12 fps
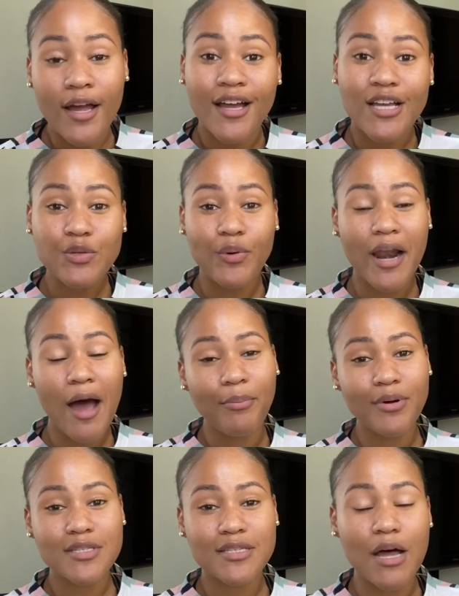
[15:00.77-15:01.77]
So what
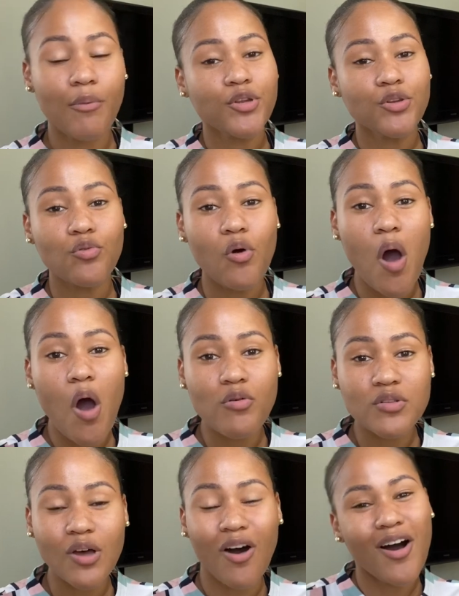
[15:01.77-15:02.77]
happens is that go
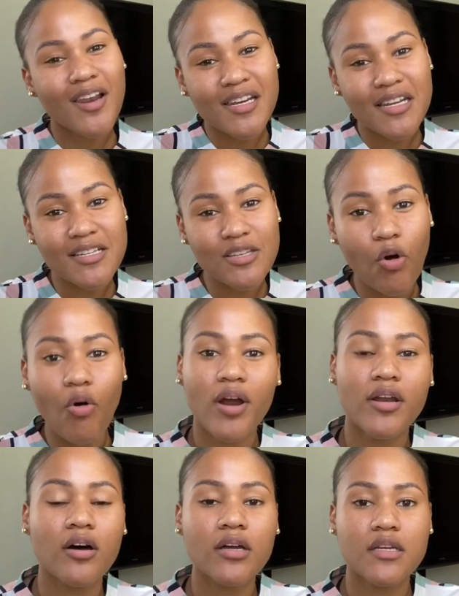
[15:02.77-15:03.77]
out, all you need to
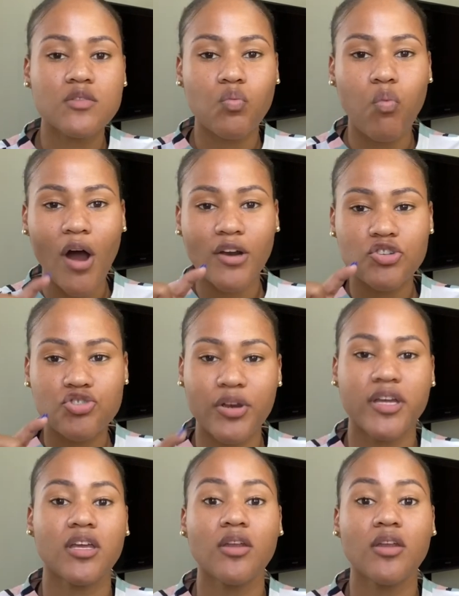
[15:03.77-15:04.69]
order is one drink.